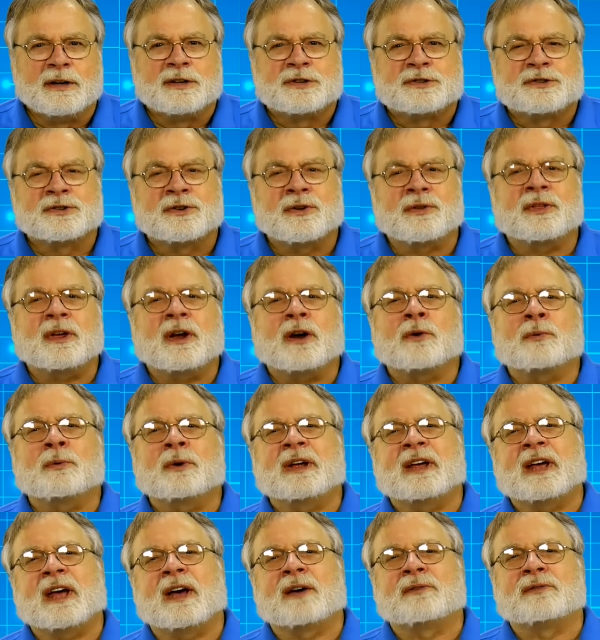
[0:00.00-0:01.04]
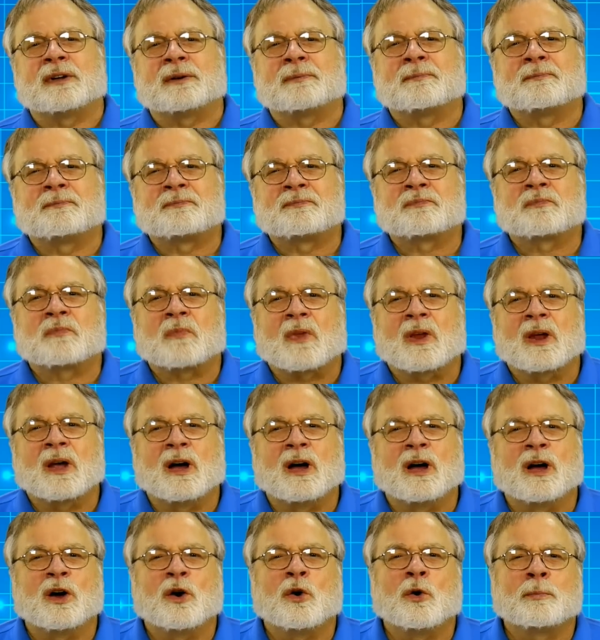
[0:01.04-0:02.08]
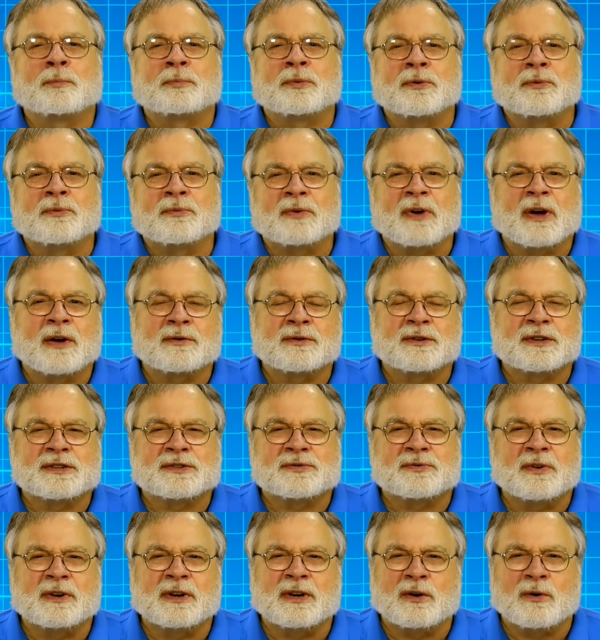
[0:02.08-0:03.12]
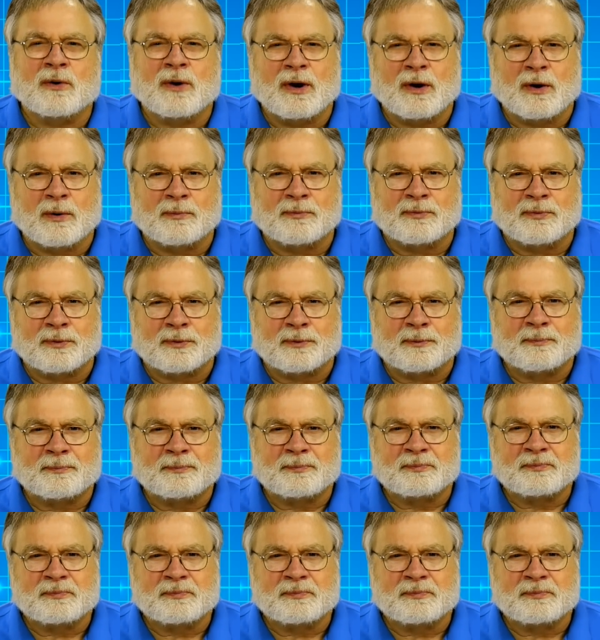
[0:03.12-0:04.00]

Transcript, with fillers: So there we have it. I hope you found this video helpful.